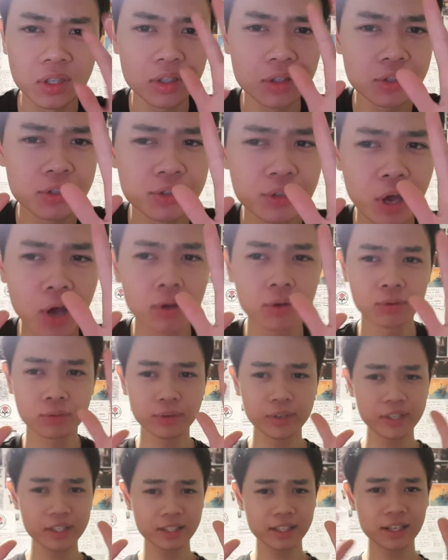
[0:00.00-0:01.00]
So,
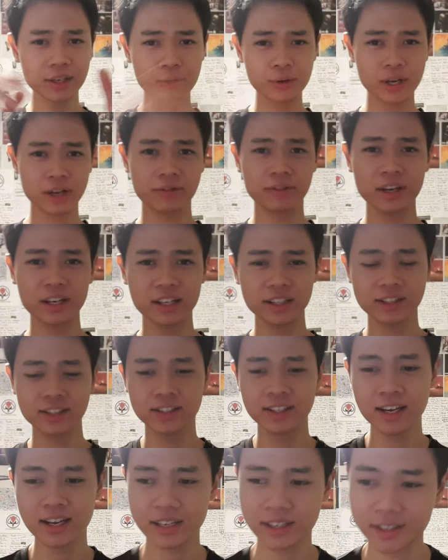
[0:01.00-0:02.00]
really quick video
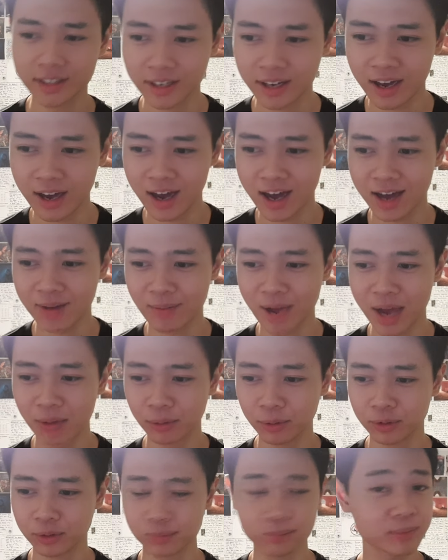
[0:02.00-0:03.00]
today. Um, I
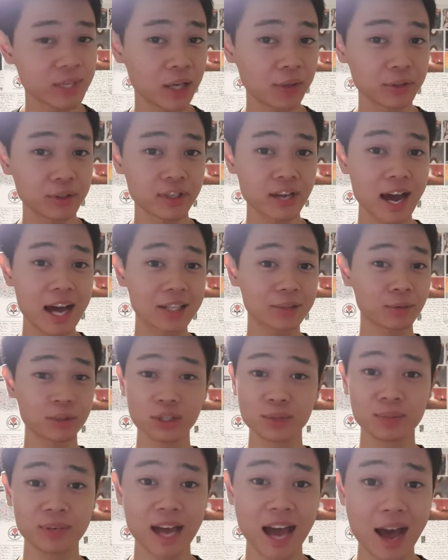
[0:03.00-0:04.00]
will tell you guys
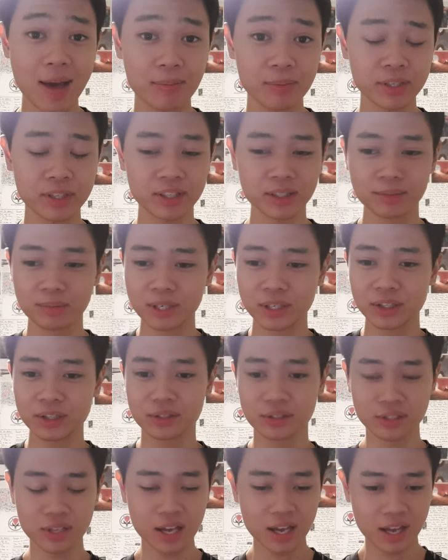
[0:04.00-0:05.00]
what's been happening
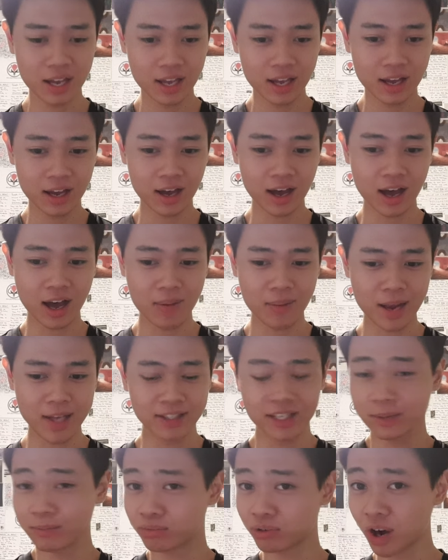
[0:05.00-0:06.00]
because um, I
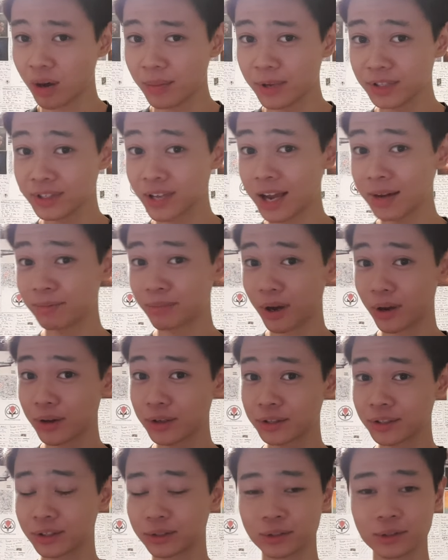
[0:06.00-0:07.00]
did promise I'd
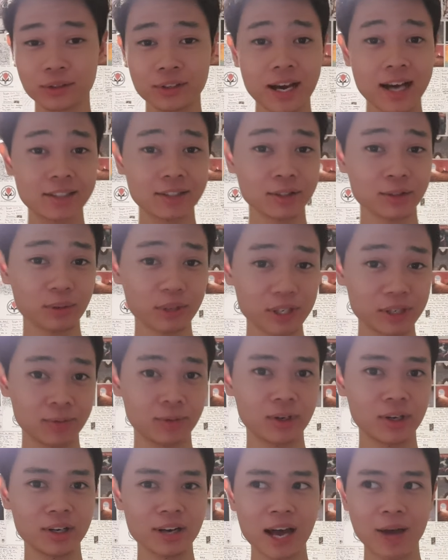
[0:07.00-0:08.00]
post in two thousand
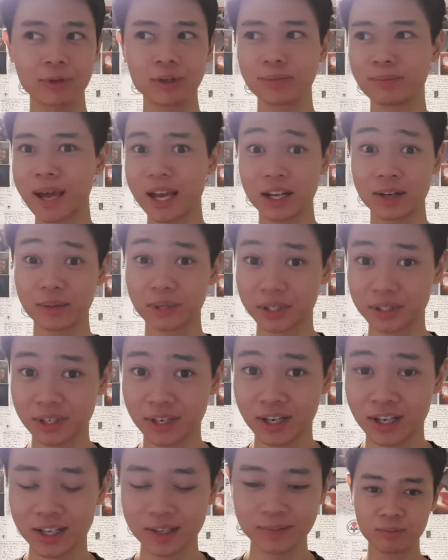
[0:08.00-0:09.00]
twenty-one, I would make a
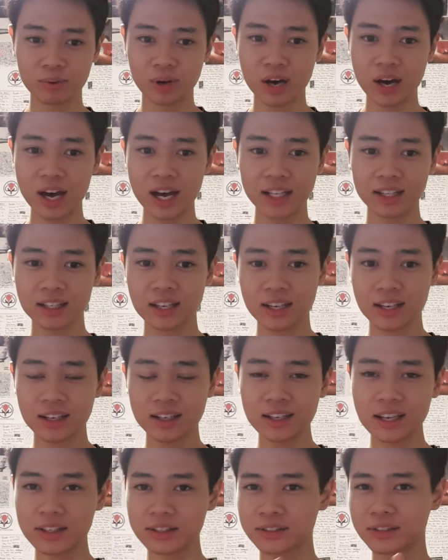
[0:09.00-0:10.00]
return, but
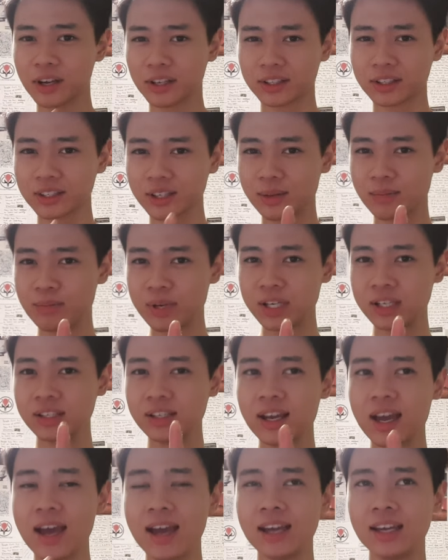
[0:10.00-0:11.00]
it's not going to
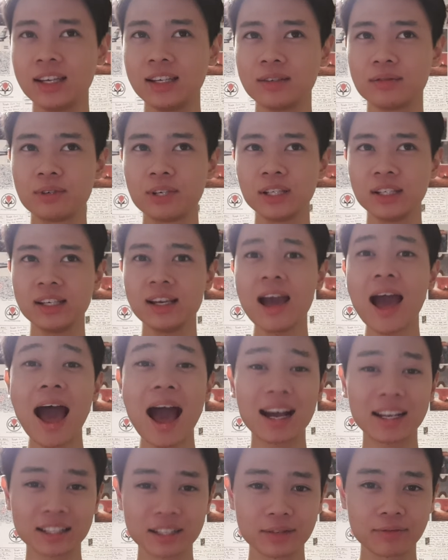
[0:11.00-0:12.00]
be a really
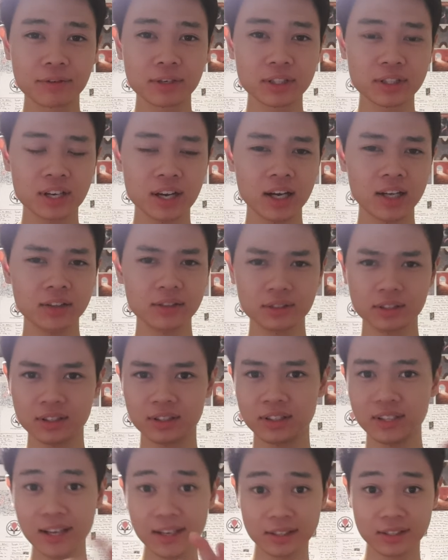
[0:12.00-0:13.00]
active return to
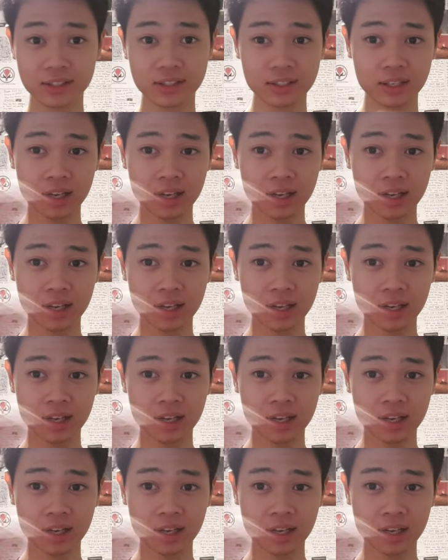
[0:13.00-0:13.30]
this